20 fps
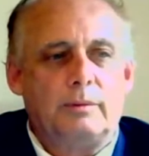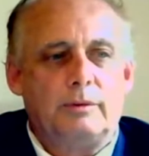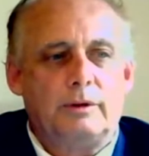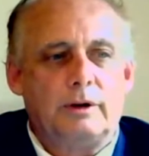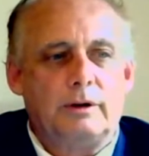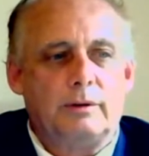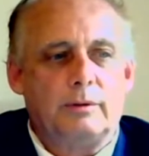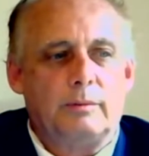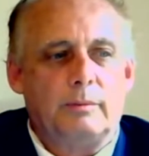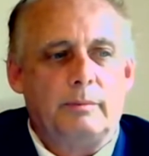
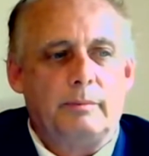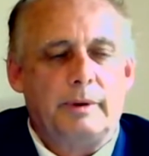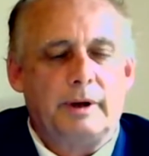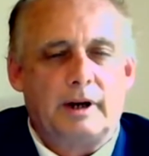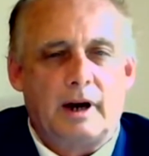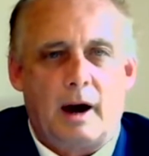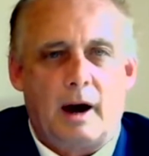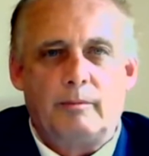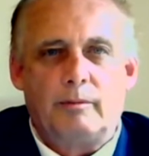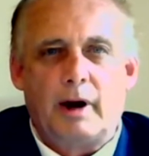to
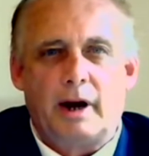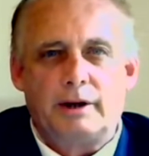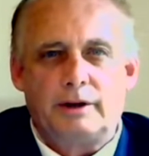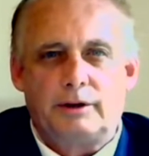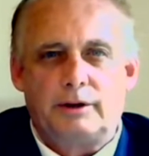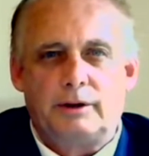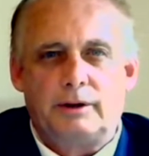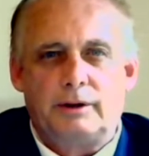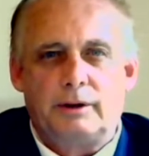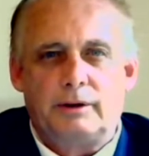become
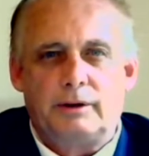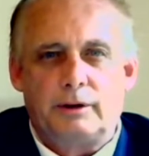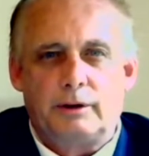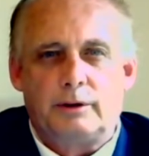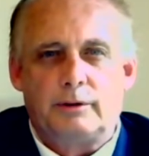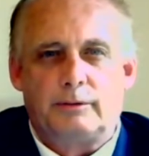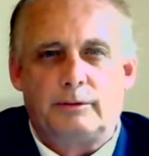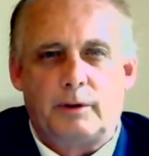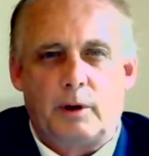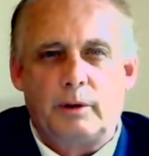
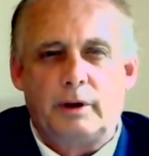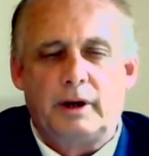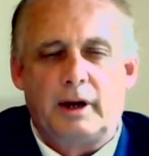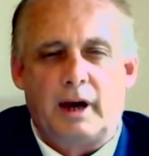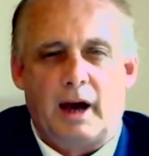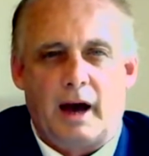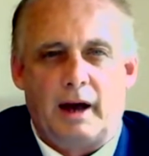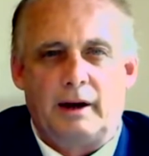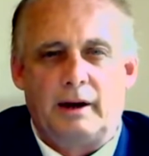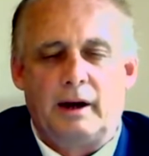registered to
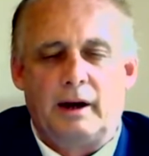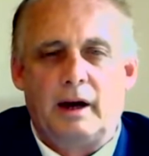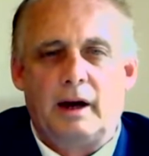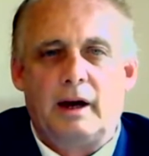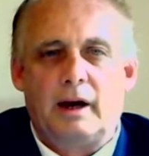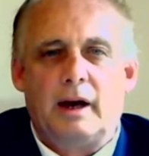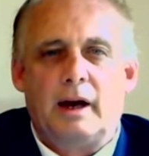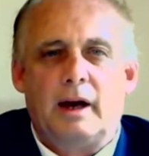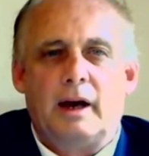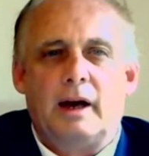vote
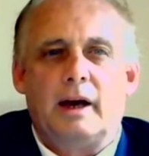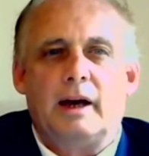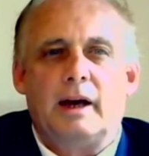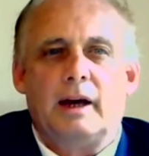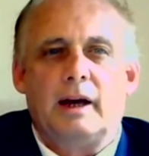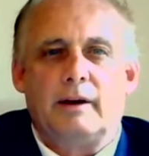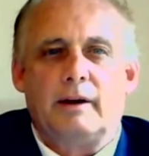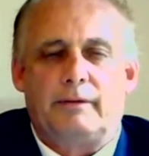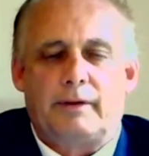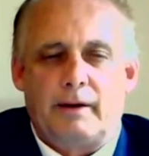again
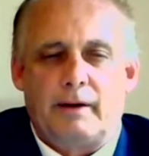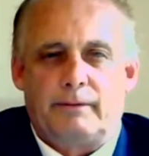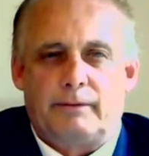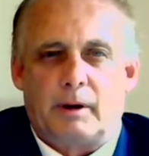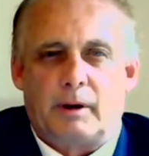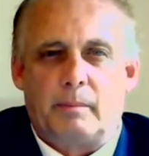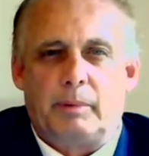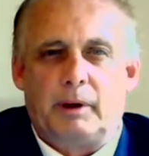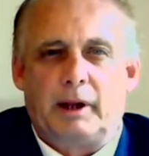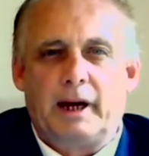if
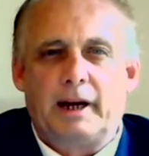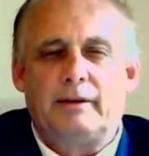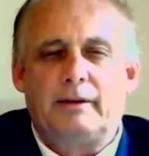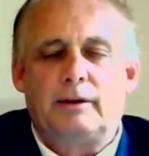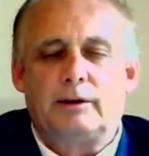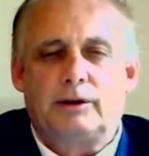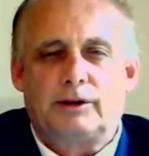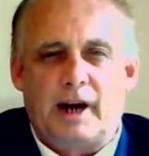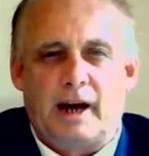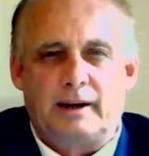they've
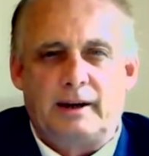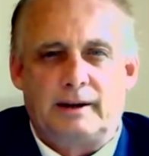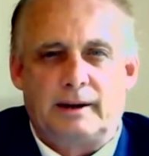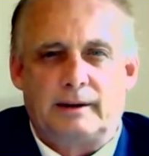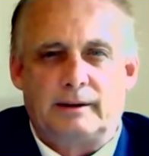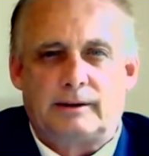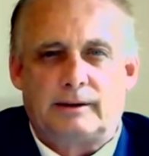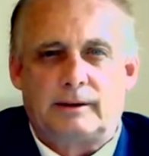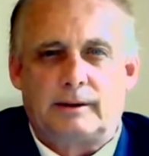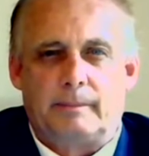completed their
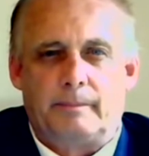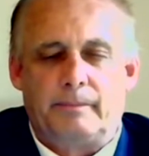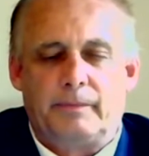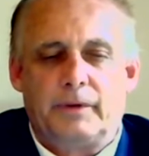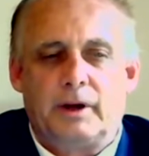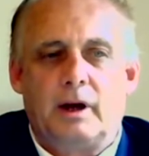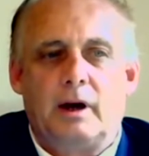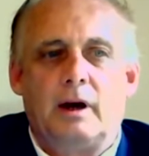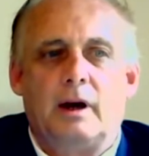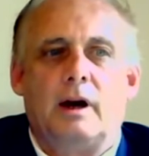
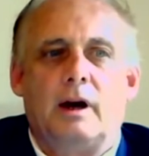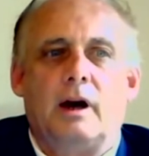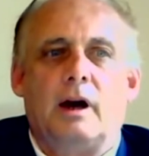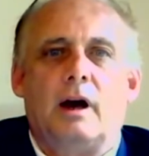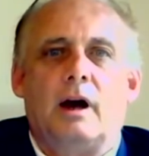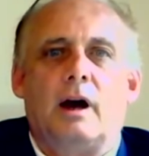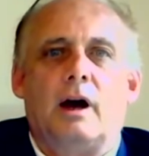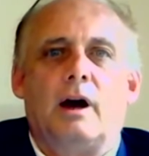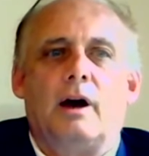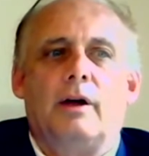sentence.
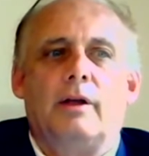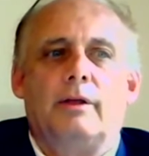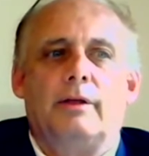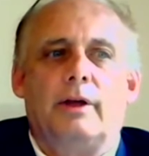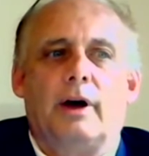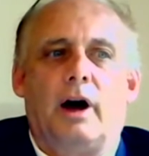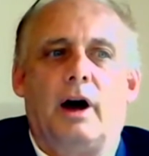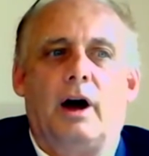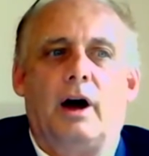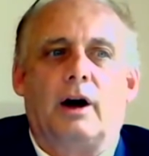
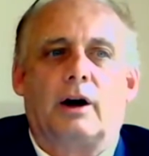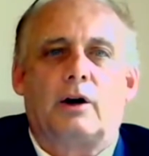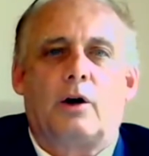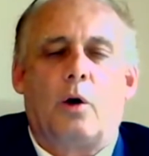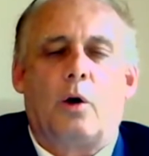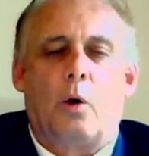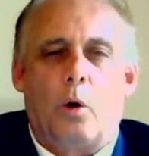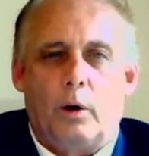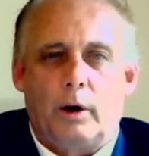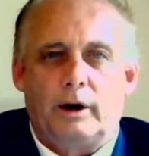
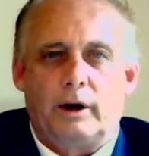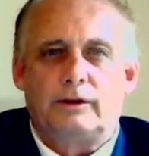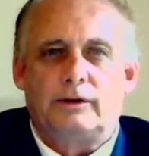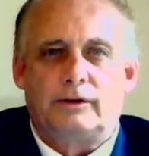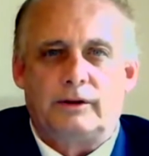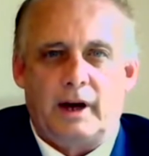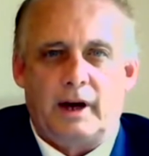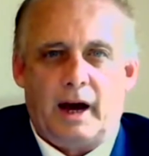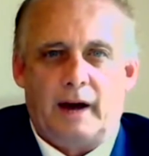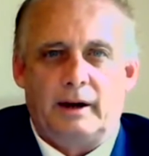The
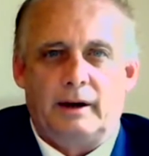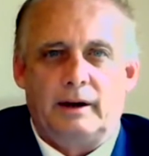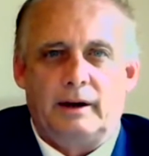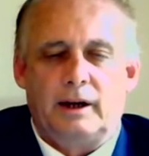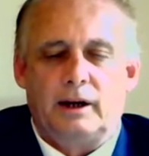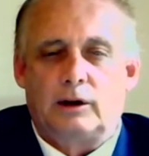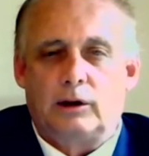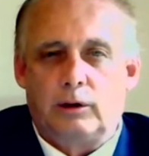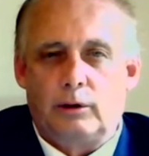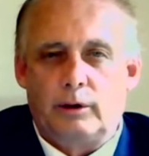courts
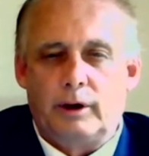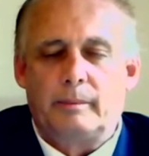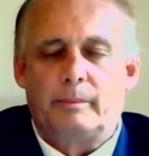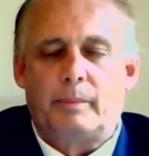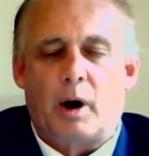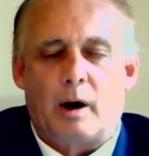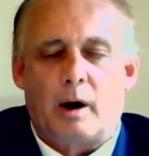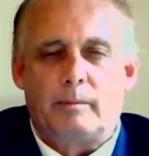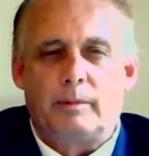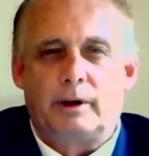then,
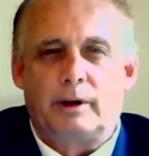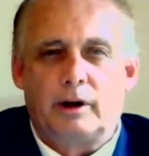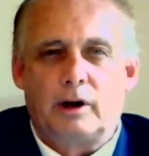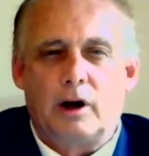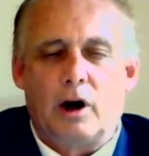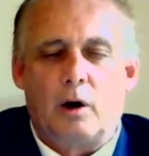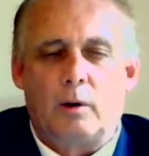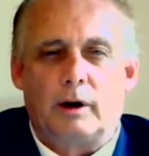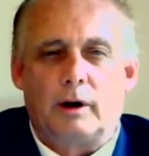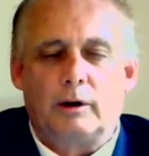including Barbara
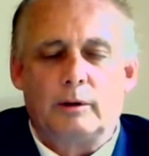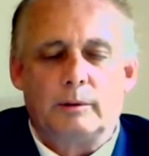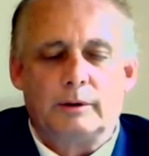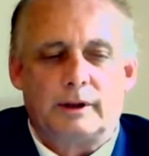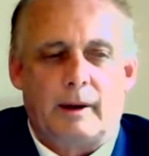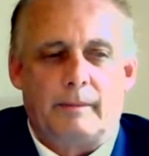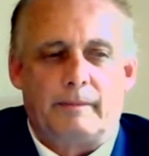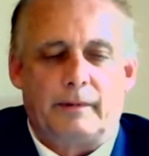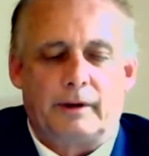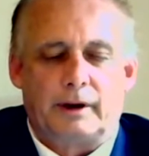Lagoa,
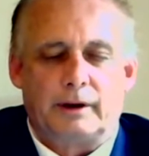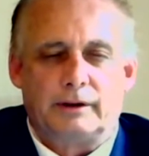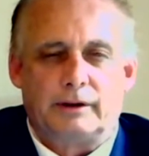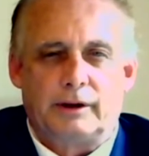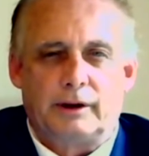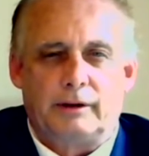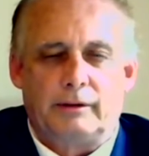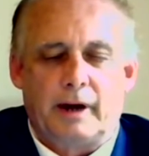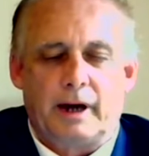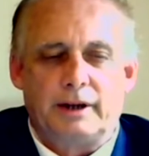who was up for
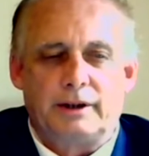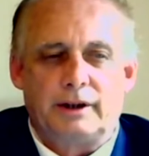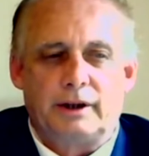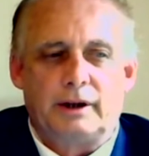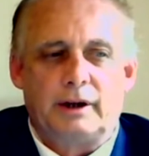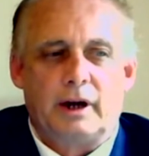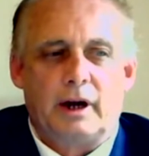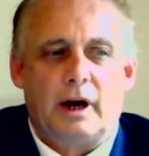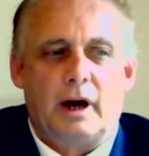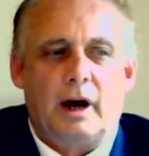
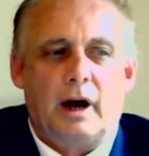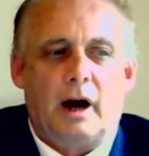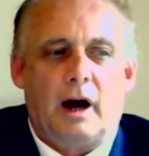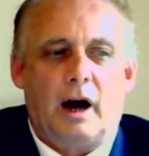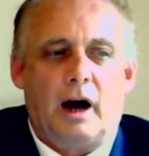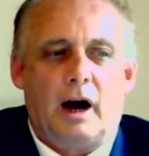consideration,